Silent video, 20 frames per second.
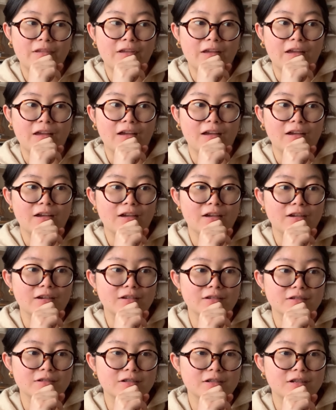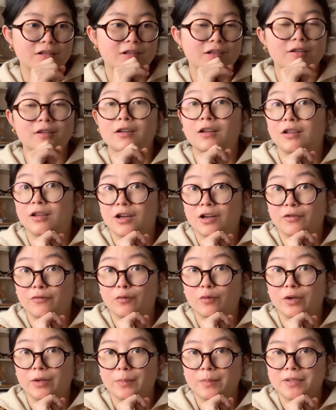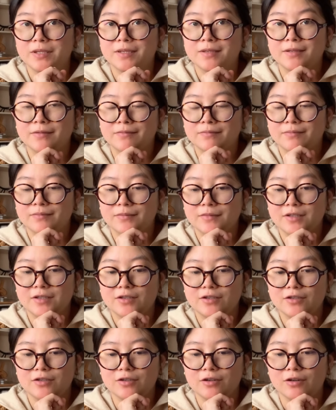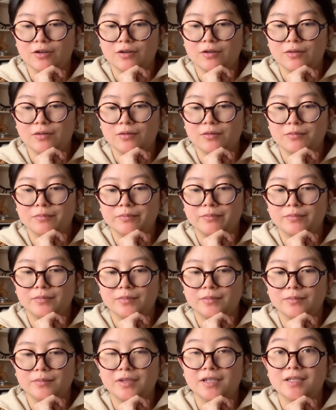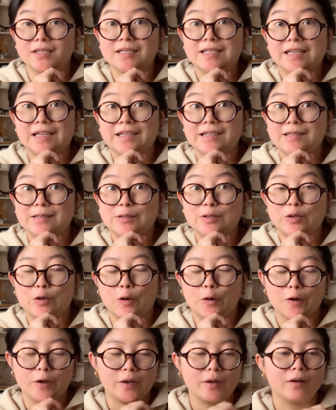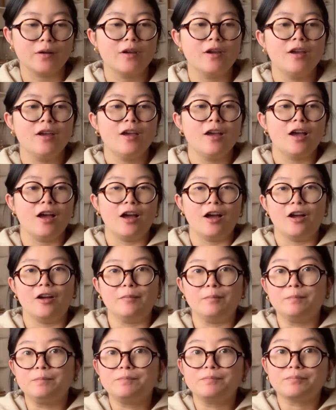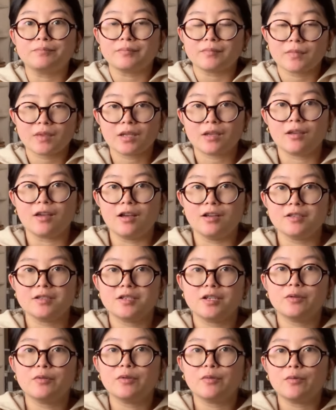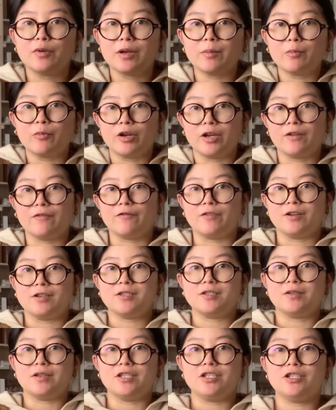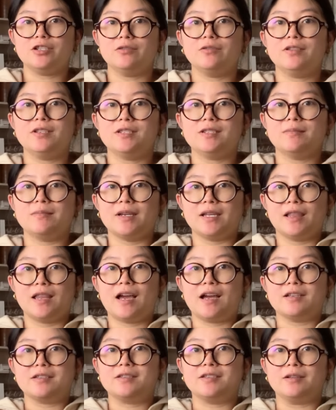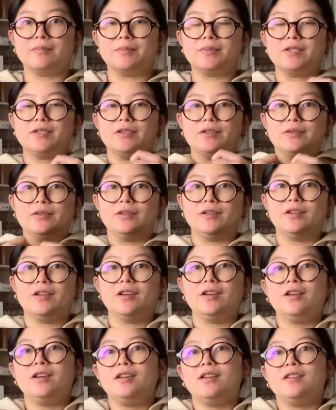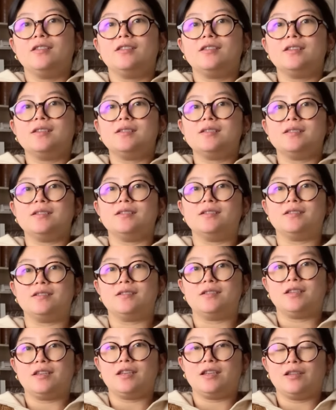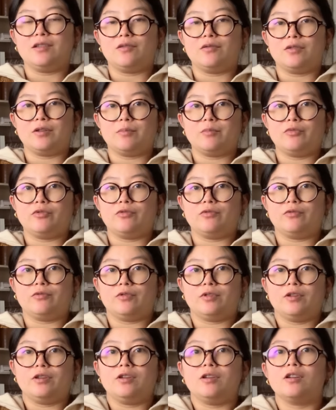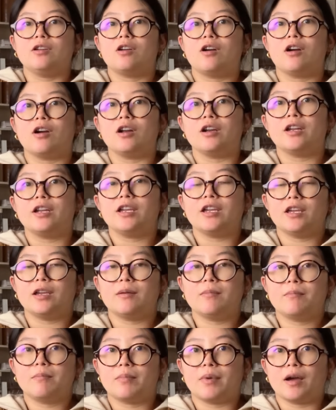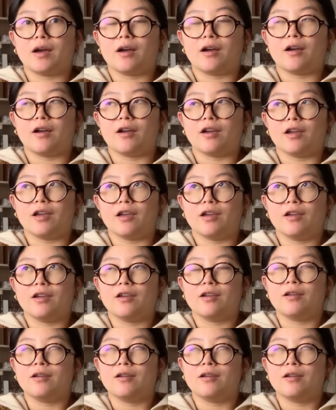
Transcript: and a lot of WIPS. So let's get started. I'll start with what I'm wearing first. So I showed this in my last episode. This is the Loimu cardigan by